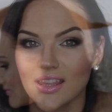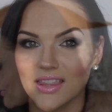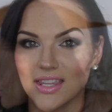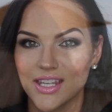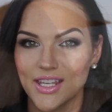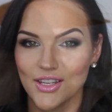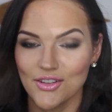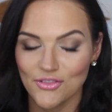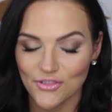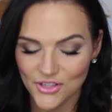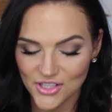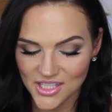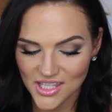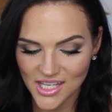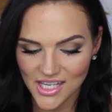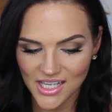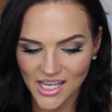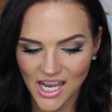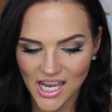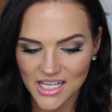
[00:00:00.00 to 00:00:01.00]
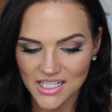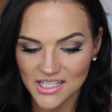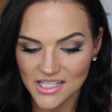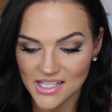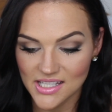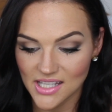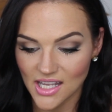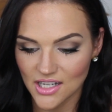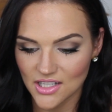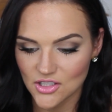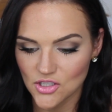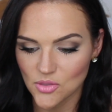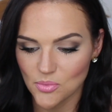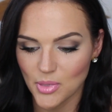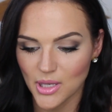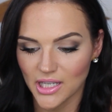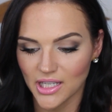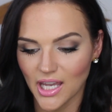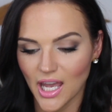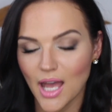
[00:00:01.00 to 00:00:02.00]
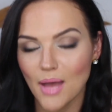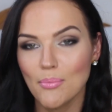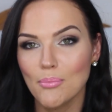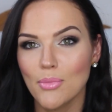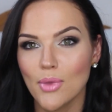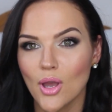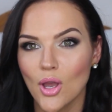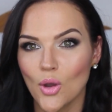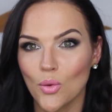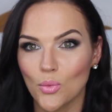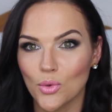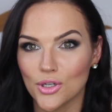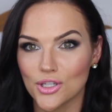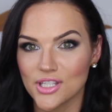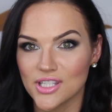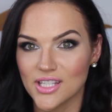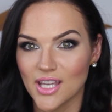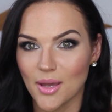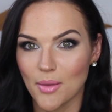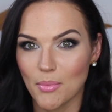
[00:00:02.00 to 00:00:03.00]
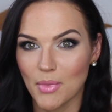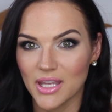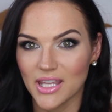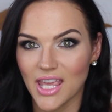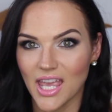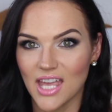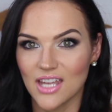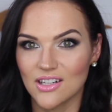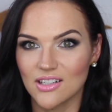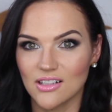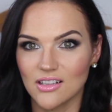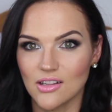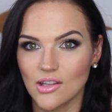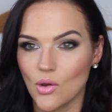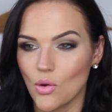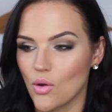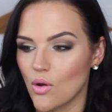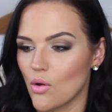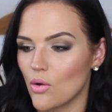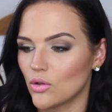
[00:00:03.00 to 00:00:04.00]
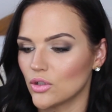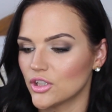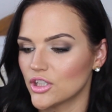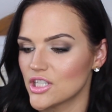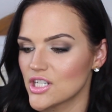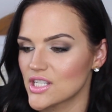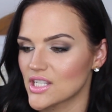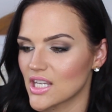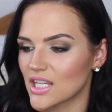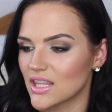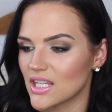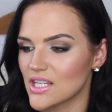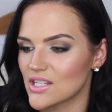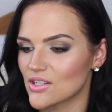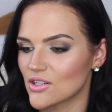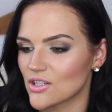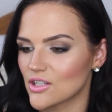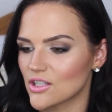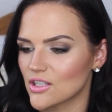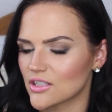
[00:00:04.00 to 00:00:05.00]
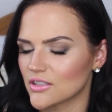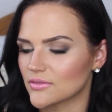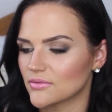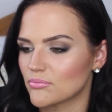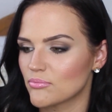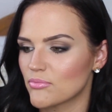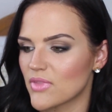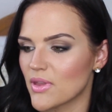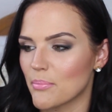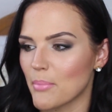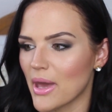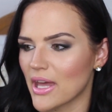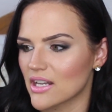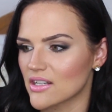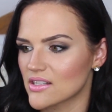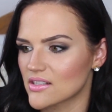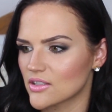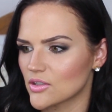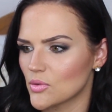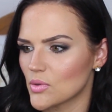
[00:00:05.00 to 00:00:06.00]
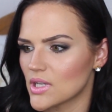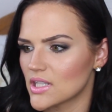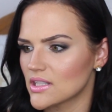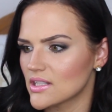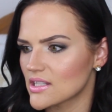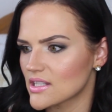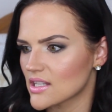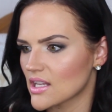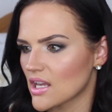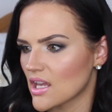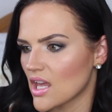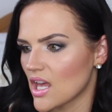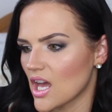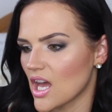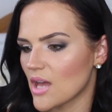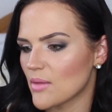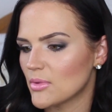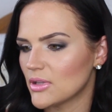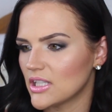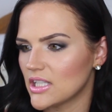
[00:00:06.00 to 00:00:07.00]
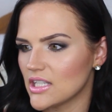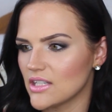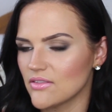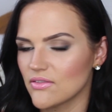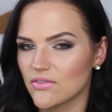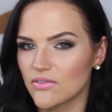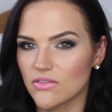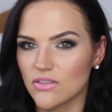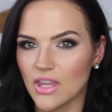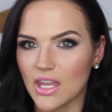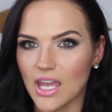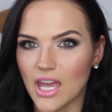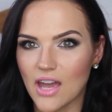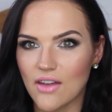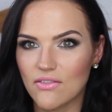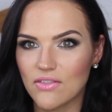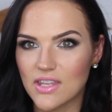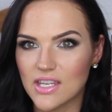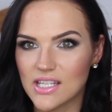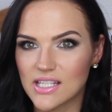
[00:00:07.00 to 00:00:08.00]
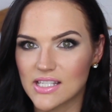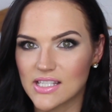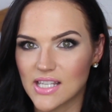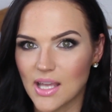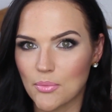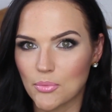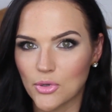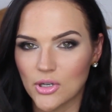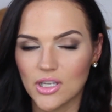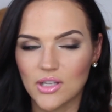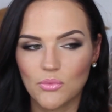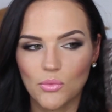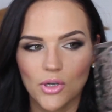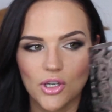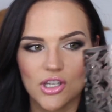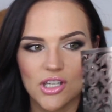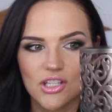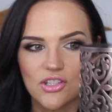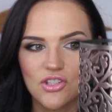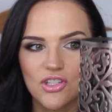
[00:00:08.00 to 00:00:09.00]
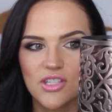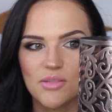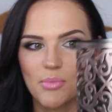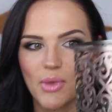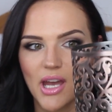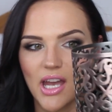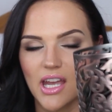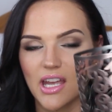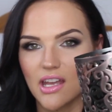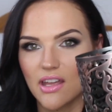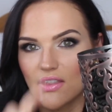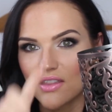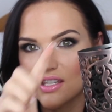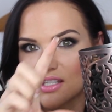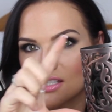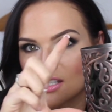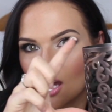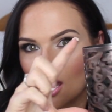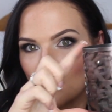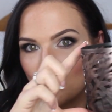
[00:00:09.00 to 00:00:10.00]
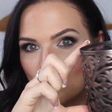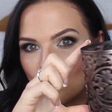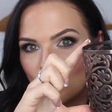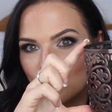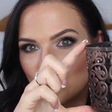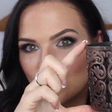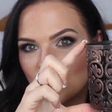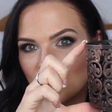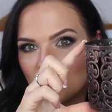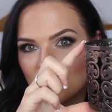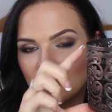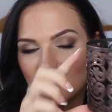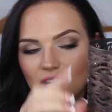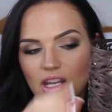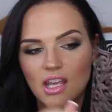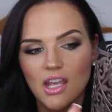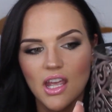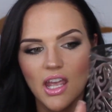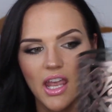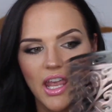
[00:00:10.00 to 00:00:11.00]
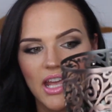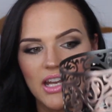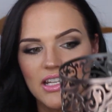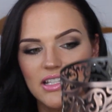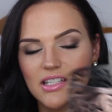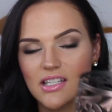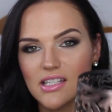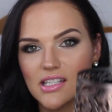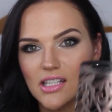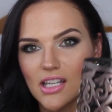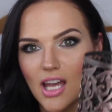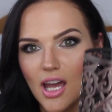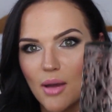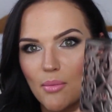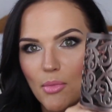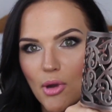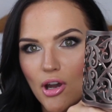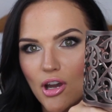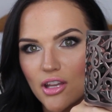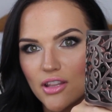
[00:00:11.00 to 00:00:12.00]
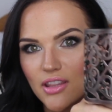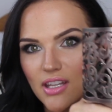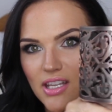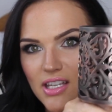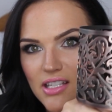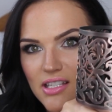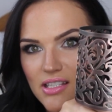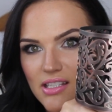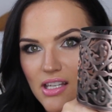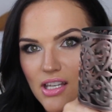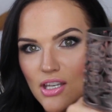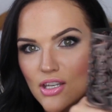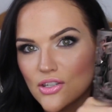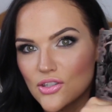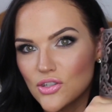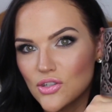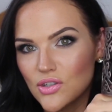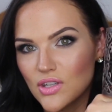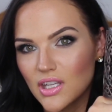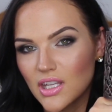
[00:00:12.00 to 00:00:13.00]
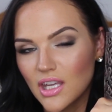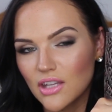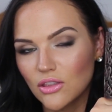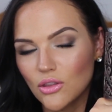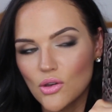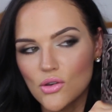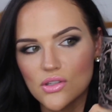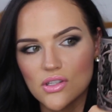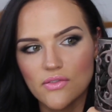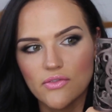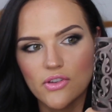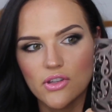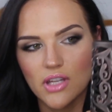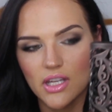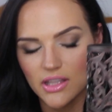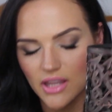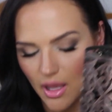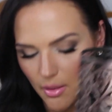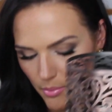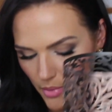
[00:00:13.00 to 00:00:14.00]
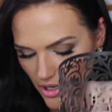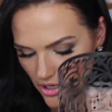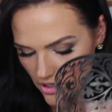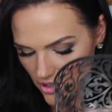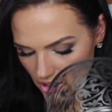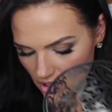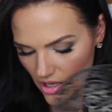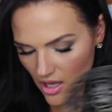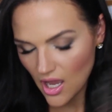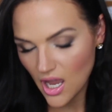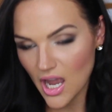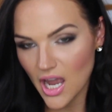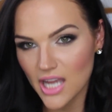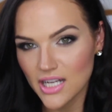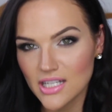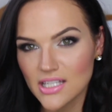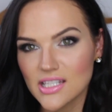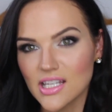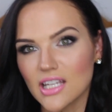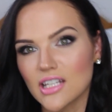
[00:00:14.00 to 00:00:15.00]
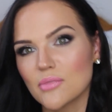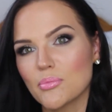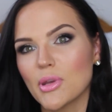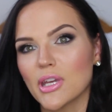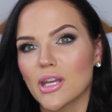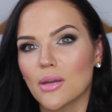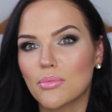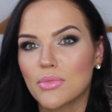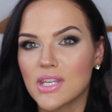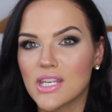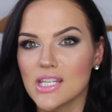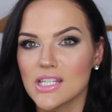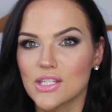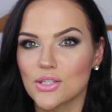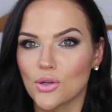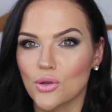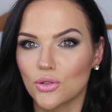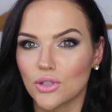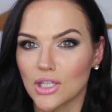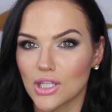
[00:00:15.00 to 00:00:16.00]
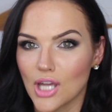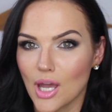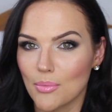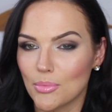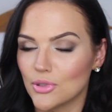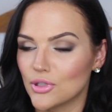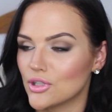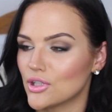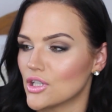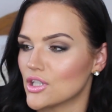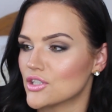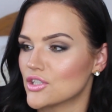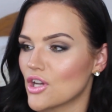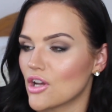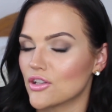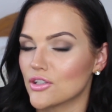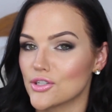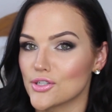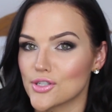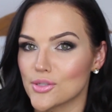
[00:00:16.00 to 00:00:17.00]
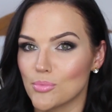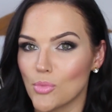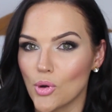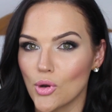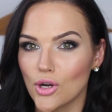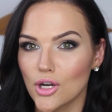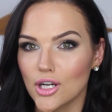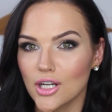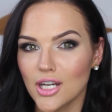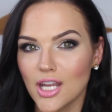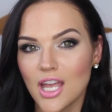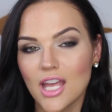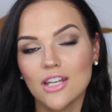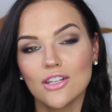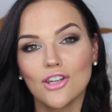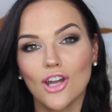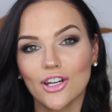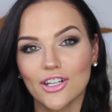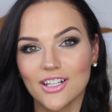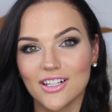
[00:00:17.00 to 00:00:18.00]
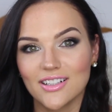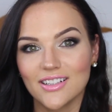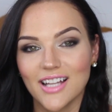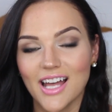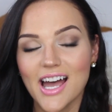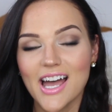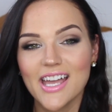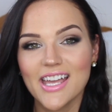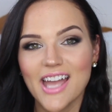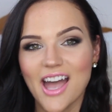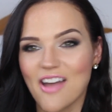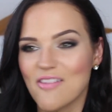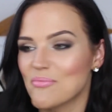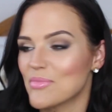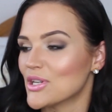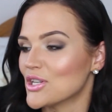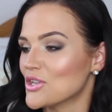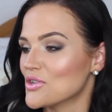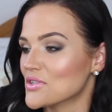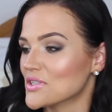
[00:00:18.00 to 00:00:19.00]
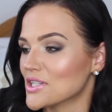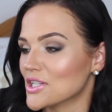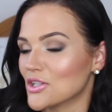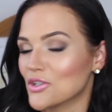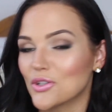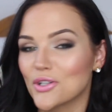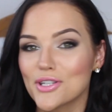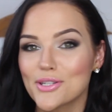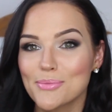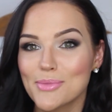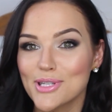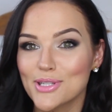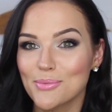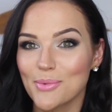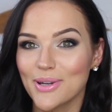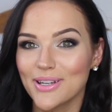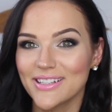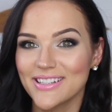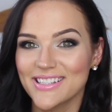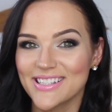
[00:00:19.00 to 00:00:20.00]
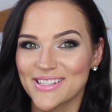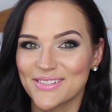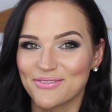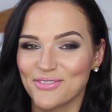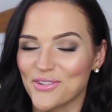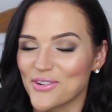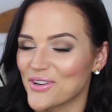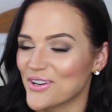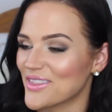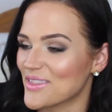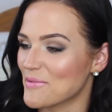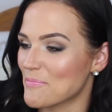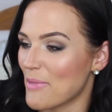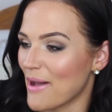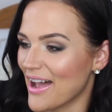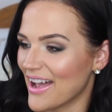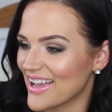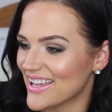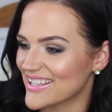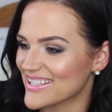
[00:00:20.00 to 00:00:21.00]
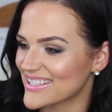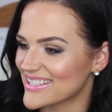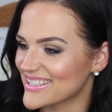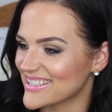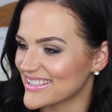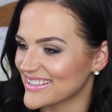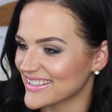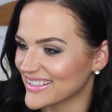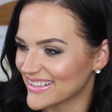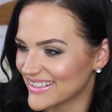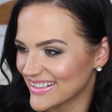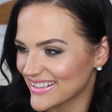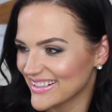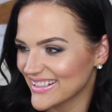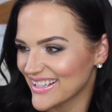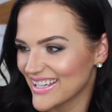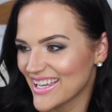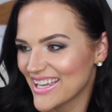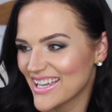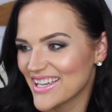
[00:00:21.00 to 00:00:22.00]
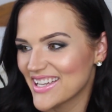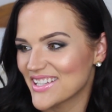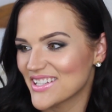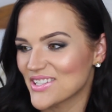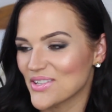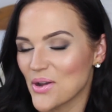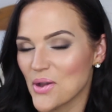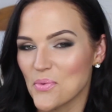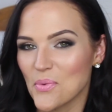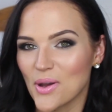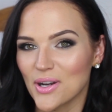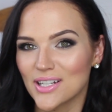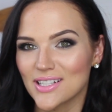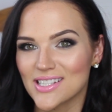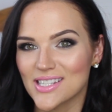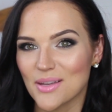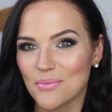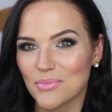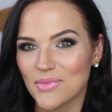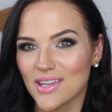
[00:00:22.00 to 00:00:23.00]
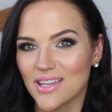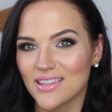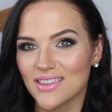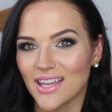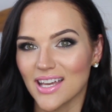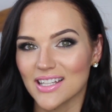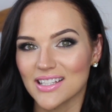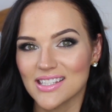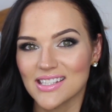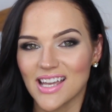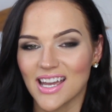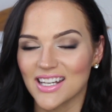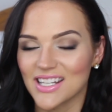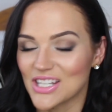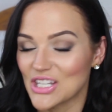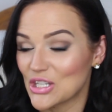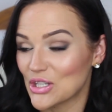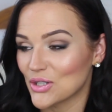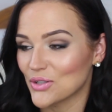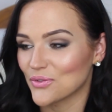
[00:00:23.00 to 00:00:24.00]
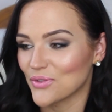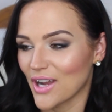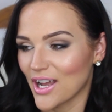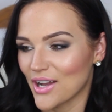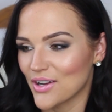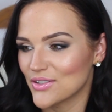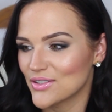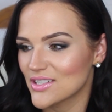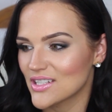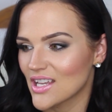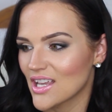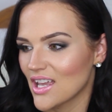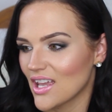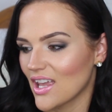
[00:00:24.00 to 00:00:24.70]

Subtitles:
The first thing I decided to pick up were some candle holders, and these are the pedestal ones, I believe. They have these separate where you can just buy this top portion and it doesn't come on this. So you can get those if you like that better. I decided to pick up these. They're only a couple dollars more. Not gonna lie, I've been using Christmas ones for the past year. So I wanted something that's kind of year round.